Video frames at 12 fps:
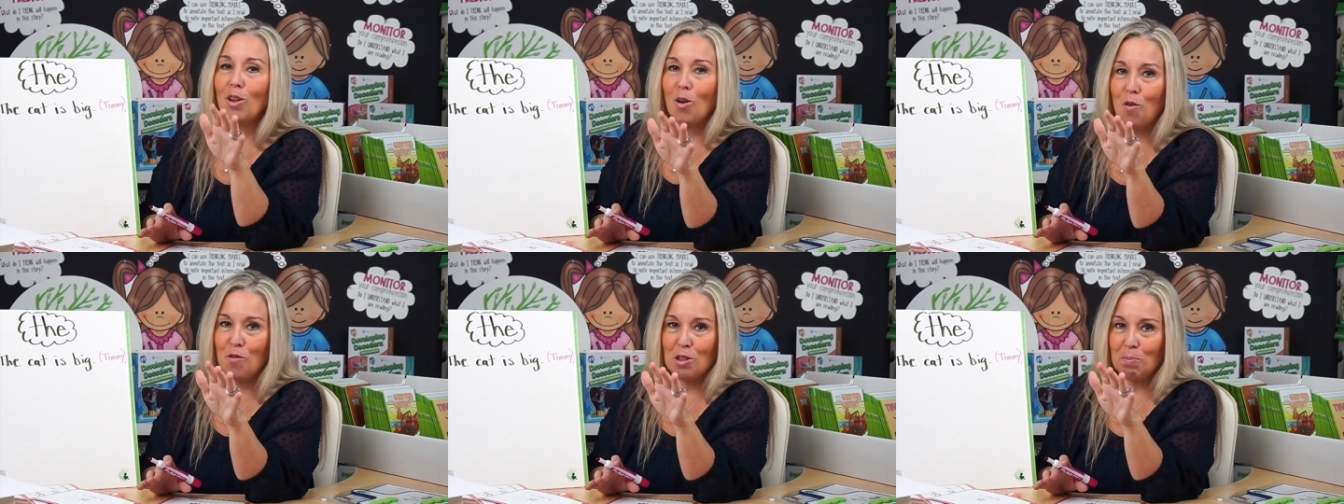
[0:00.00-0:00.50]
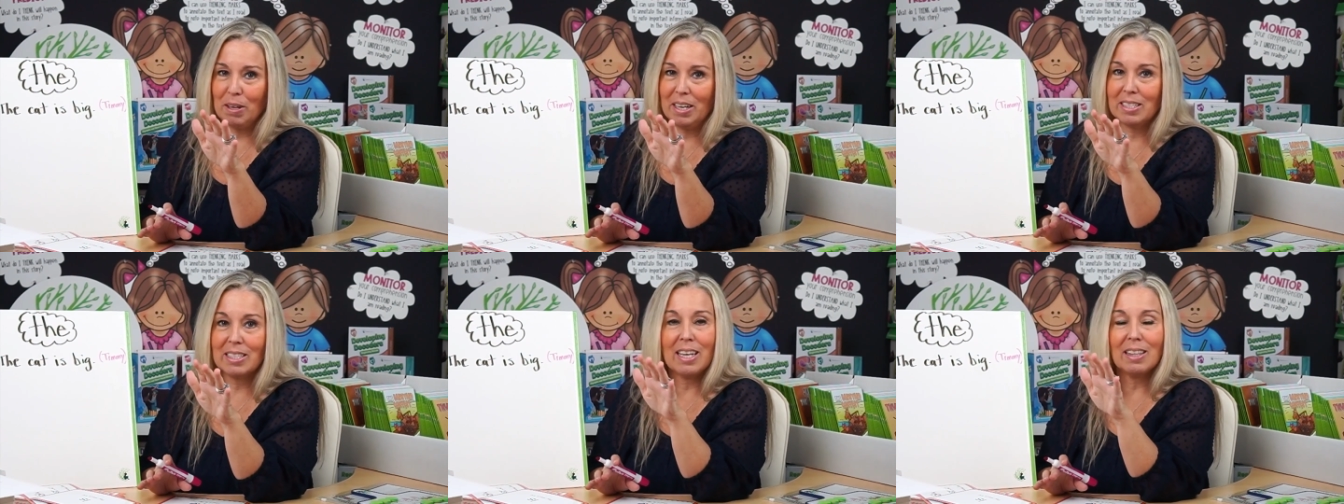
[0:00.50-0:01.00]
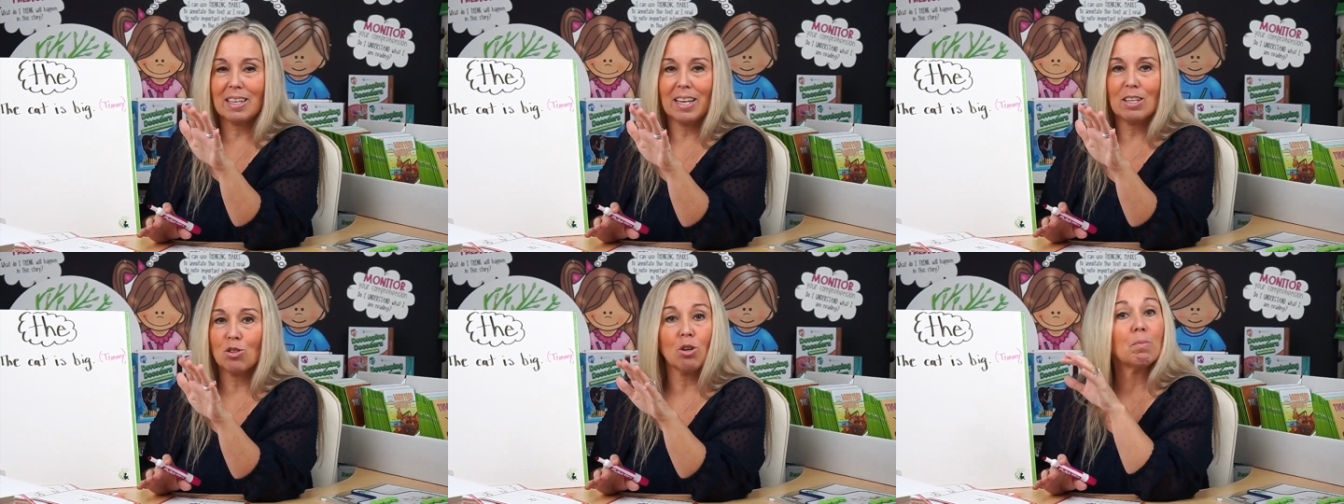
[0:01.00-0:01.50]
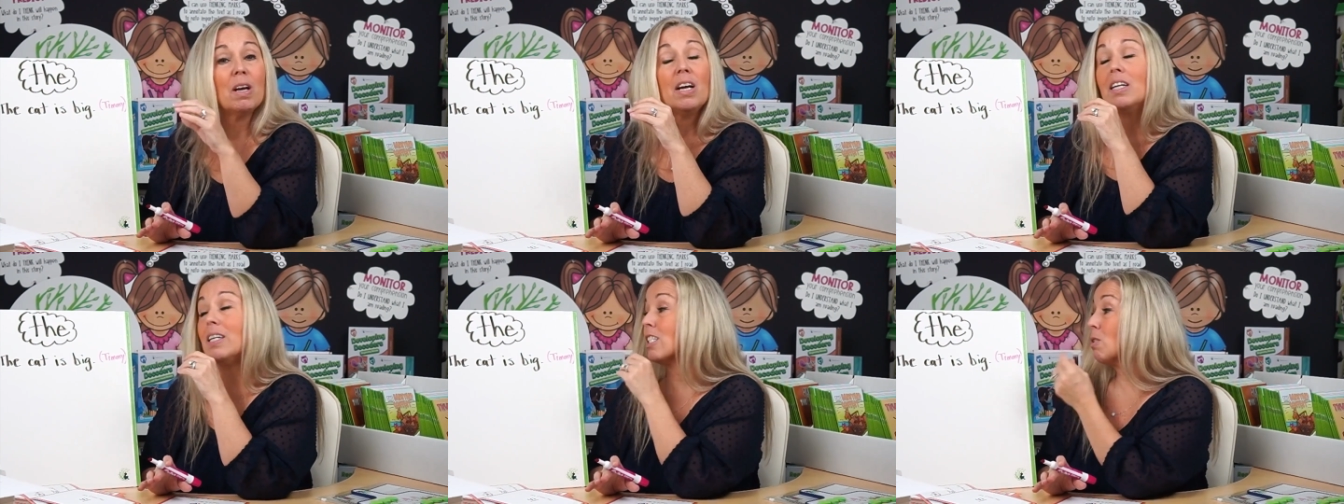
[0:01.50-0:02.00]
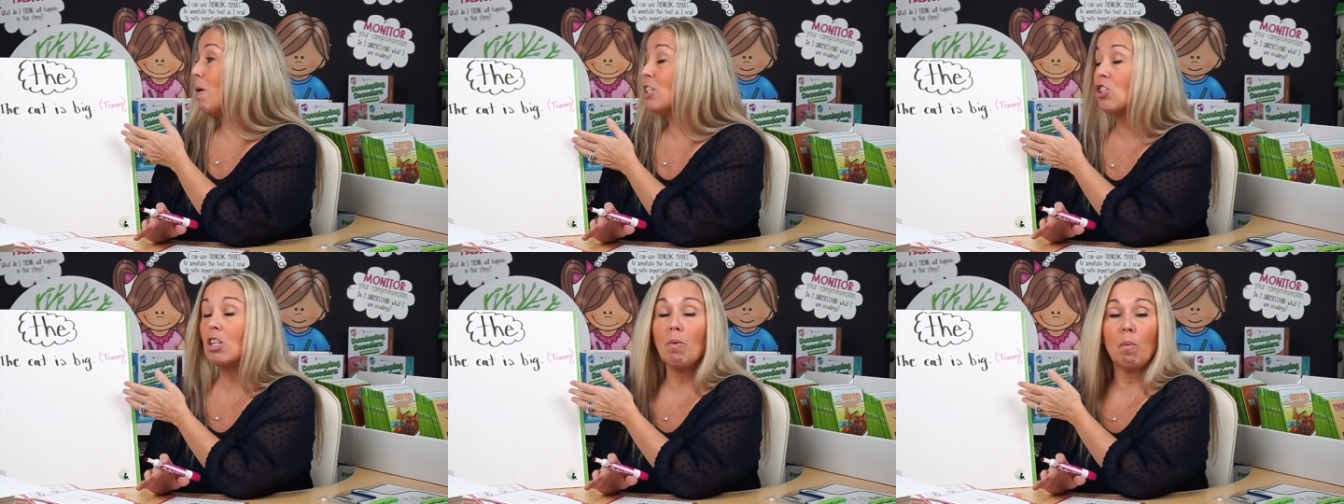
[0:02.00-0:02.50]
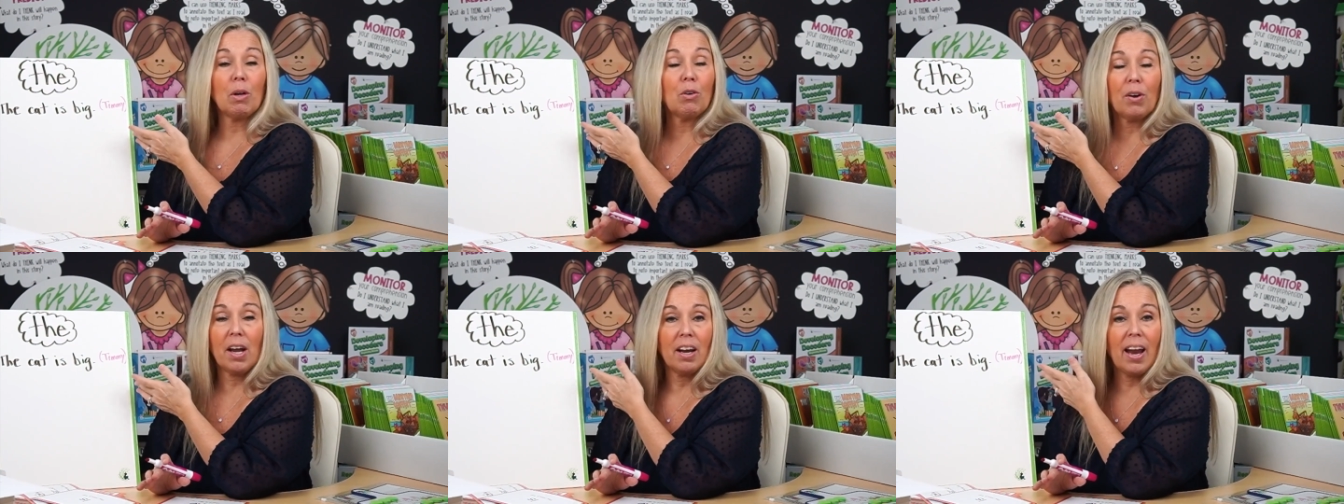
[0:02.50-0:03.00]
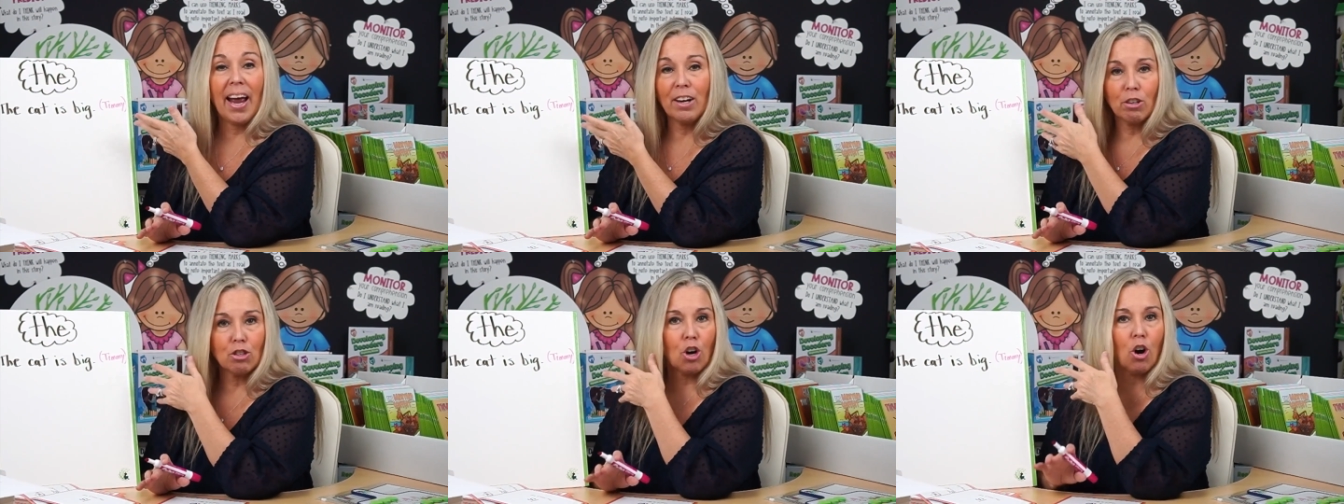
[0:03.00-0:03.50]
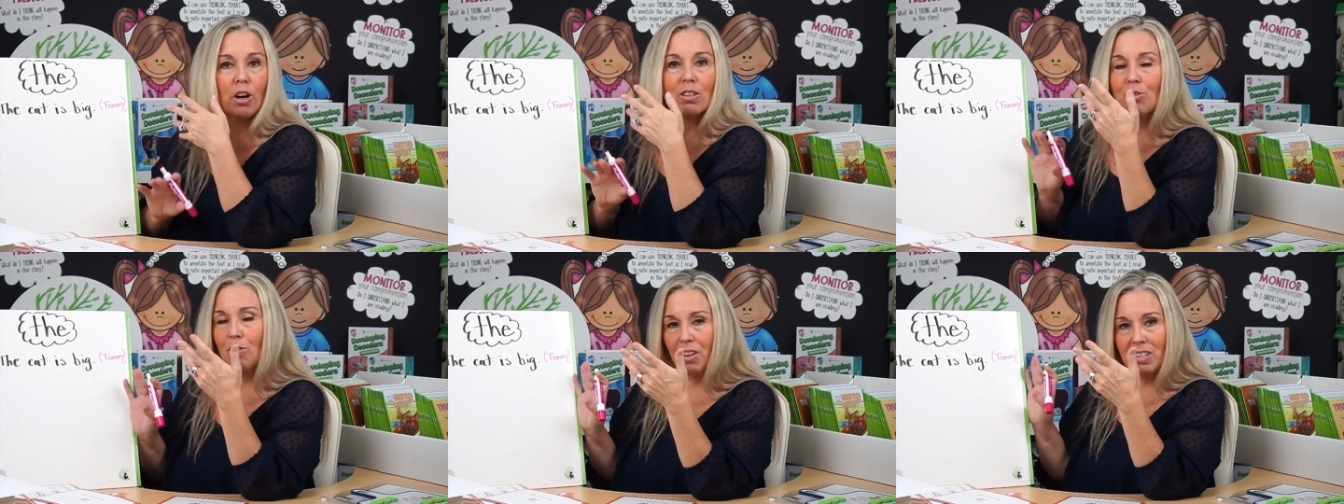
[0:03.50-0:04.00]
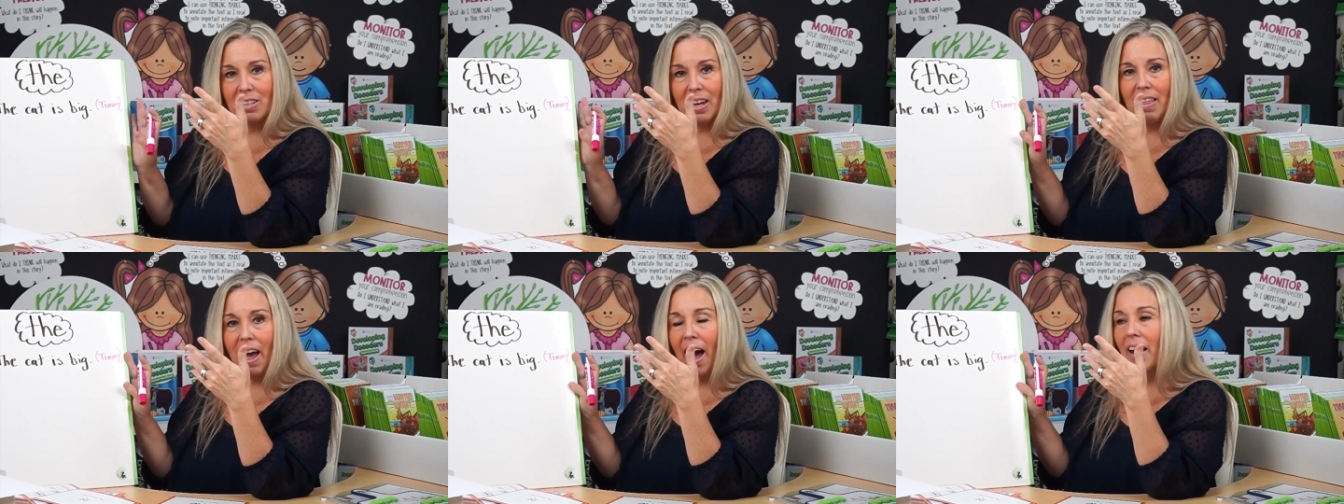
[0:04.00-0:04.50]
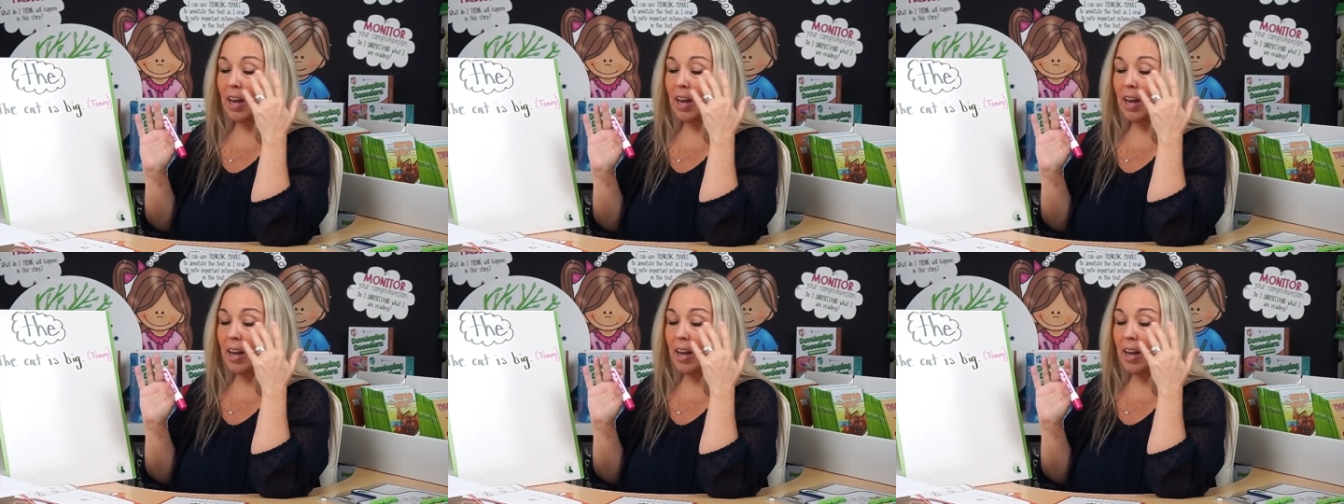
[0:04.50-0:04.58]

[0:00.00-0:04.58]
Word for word: over the place in the classroom, especially when we created anchor charts or things like that.